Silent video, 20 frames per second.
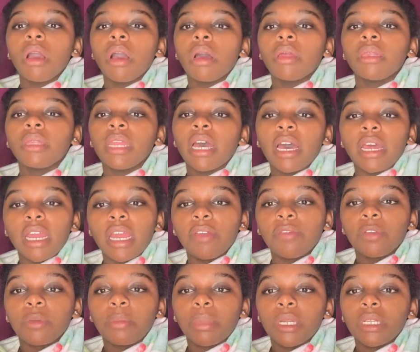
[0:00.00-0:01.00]
Not
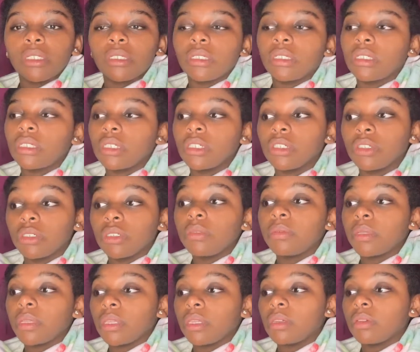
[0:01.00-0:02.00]
everybody's gonna agree
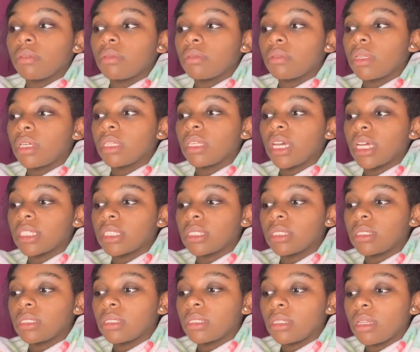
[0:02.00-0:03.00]
with you. Like, that's
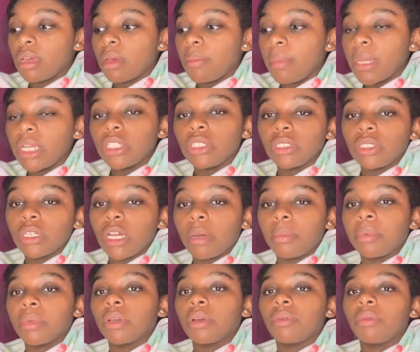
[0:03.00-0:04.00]
a major
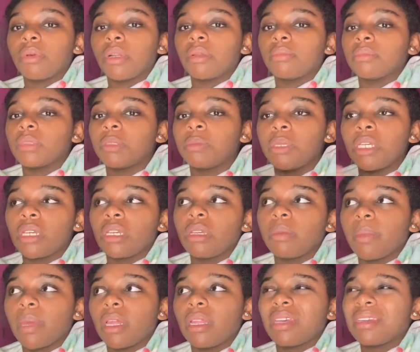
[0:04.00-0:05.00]
topic on what I'm speaking
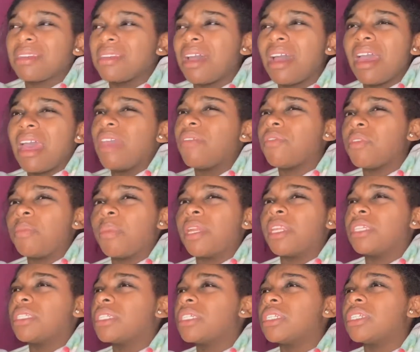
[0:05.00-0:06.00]
about. Like, not
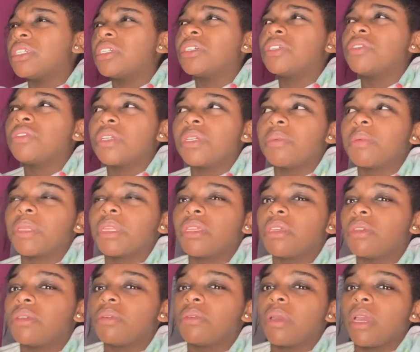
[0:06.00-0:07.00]
everybody's gonna agree with
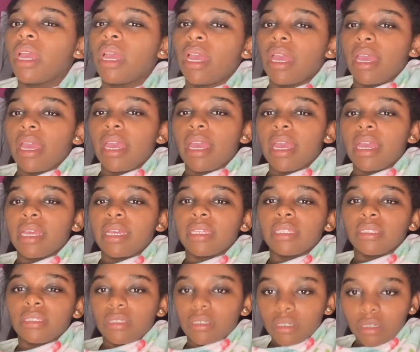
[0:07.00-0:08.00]
you
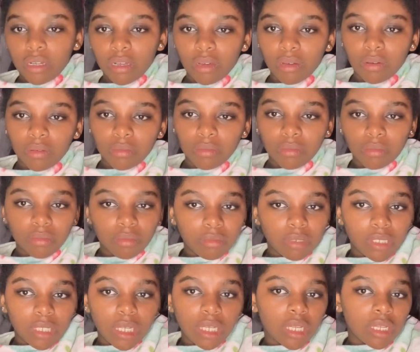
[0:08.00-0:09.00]
and,
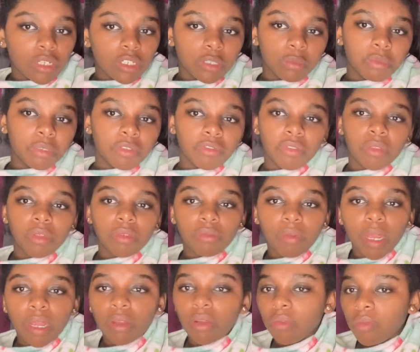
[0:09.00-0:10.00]
say that you're specifically
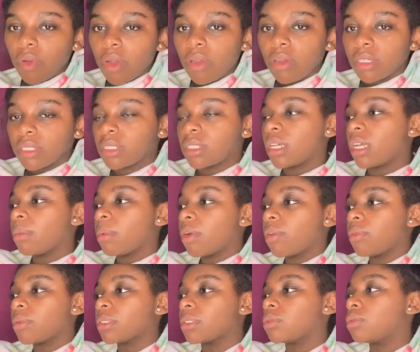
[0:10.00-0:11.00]
right or wrong. It's not about
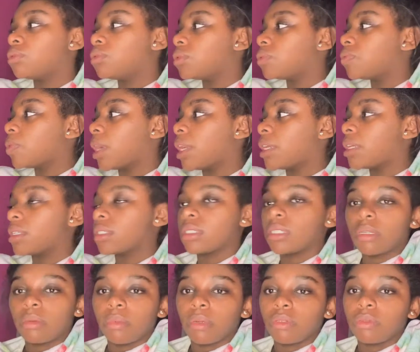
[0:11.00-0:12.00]
who's right, and it's
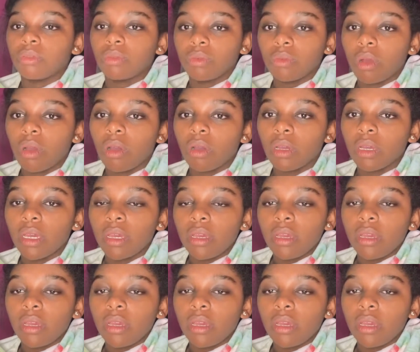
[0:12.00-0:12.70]
not about who's wrong.